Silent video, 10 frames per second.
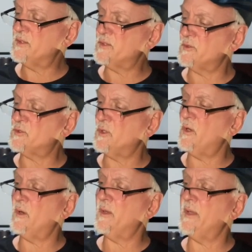so
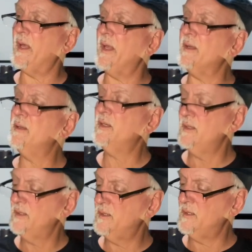sure on that.
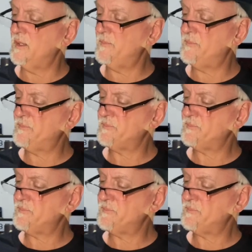Um,